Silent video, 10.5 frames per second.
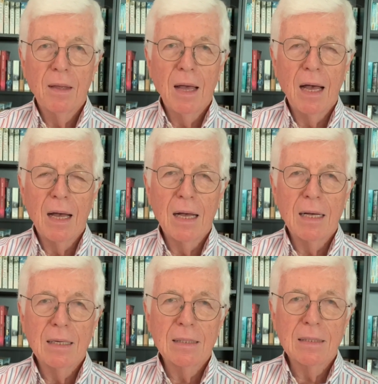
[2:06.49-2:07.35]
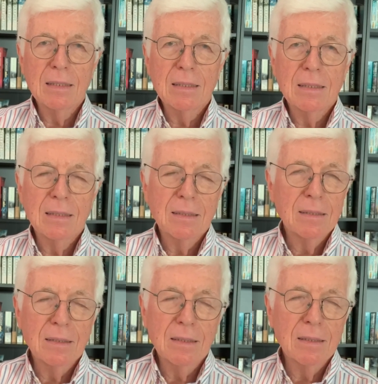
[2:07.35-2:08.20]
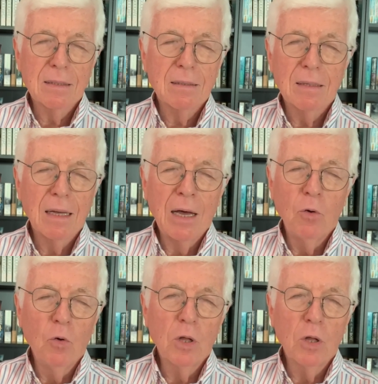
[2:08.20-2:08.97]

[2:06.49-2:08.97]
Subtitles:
And all